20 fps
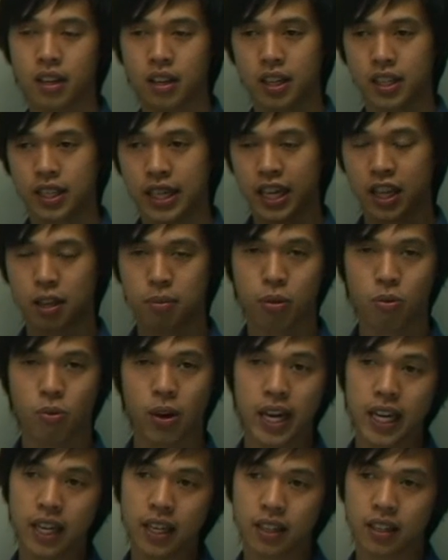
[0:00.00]
take them
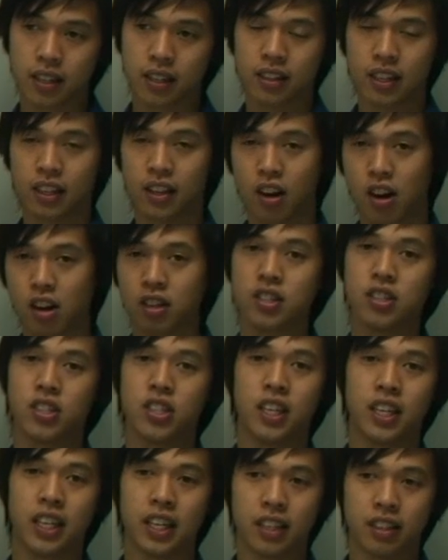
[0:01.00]
away, then the
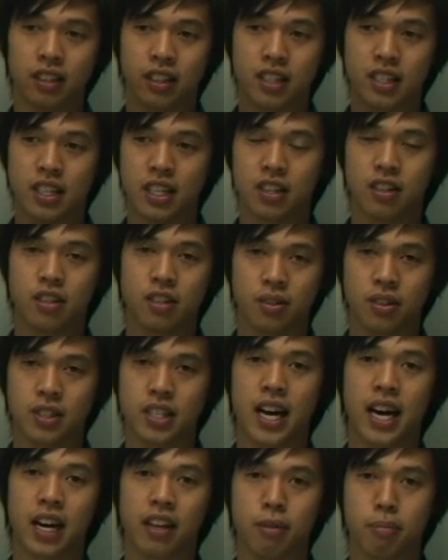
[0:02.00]
oxygen can continue to
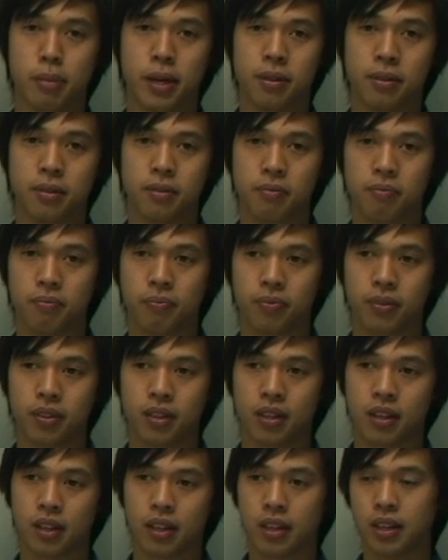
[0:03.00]
attack the metal.
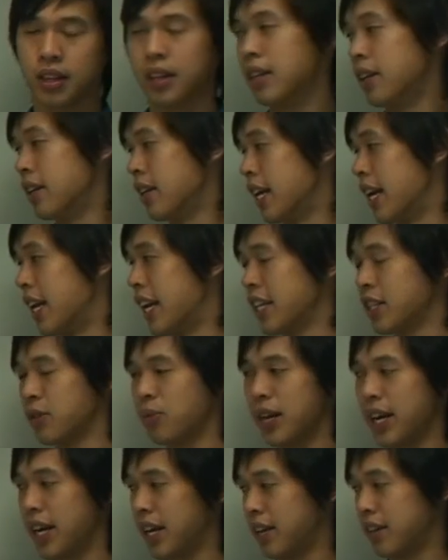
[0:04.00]
And that's
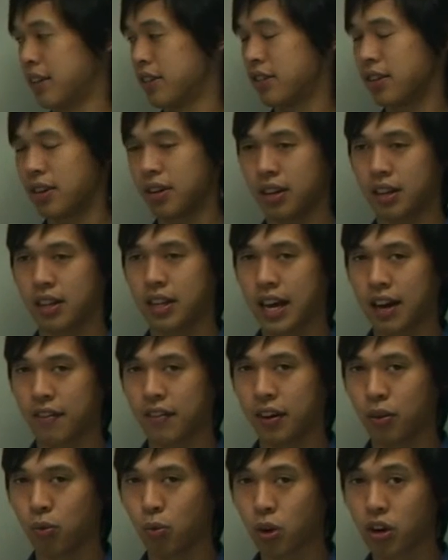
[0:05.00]
why
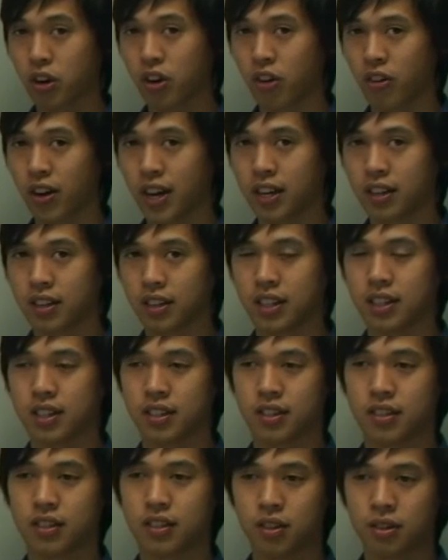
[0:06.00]
having water around is
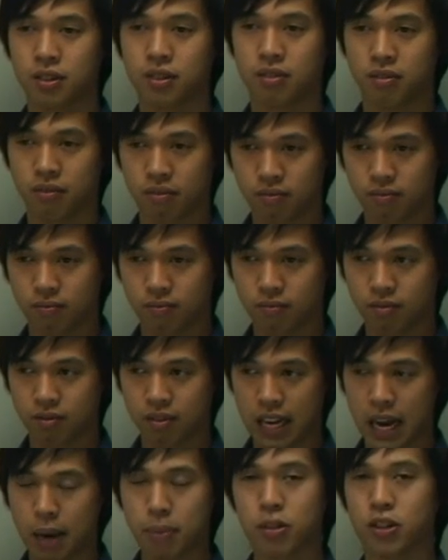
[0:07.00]
so
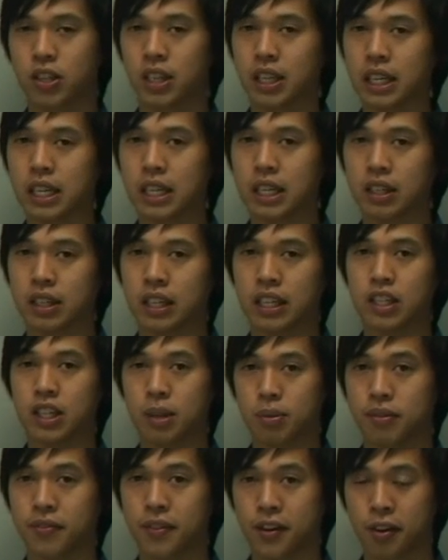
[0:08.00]
damaging in
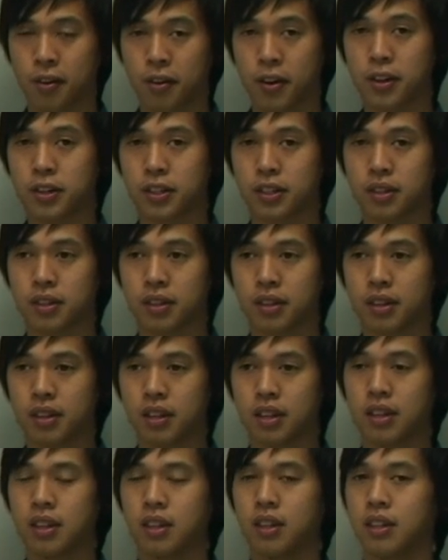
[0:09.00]
terms of corrosion
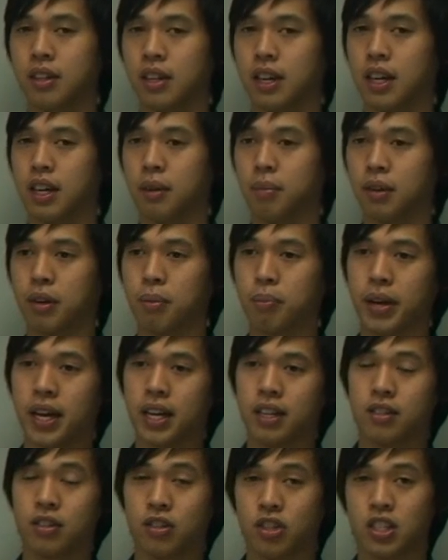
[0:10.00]

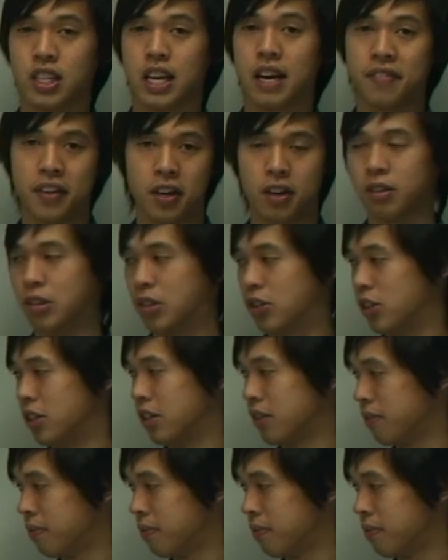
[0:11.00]
compared to just having oxygen.